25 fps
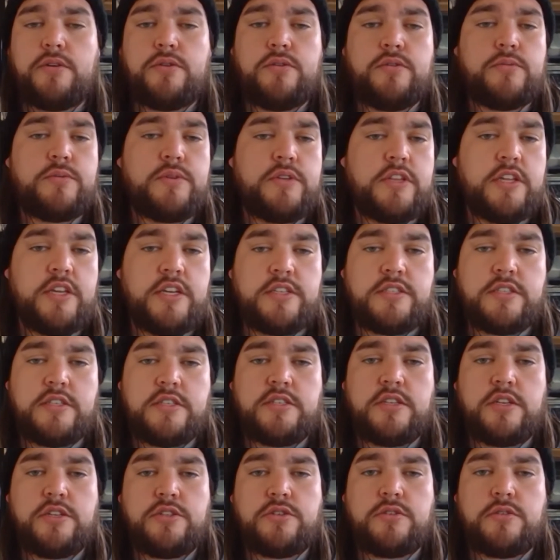who really is
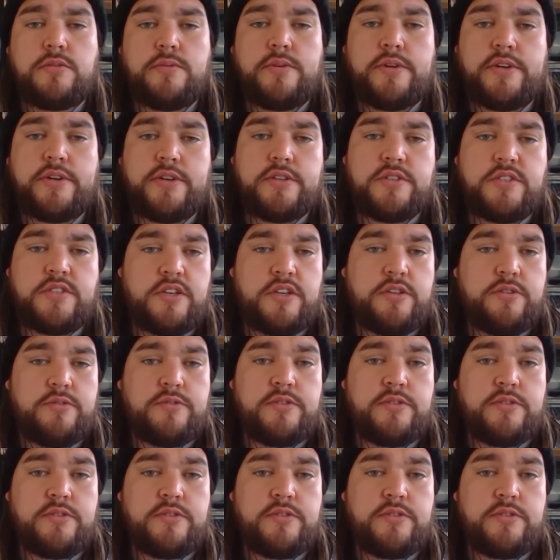essential workers and who's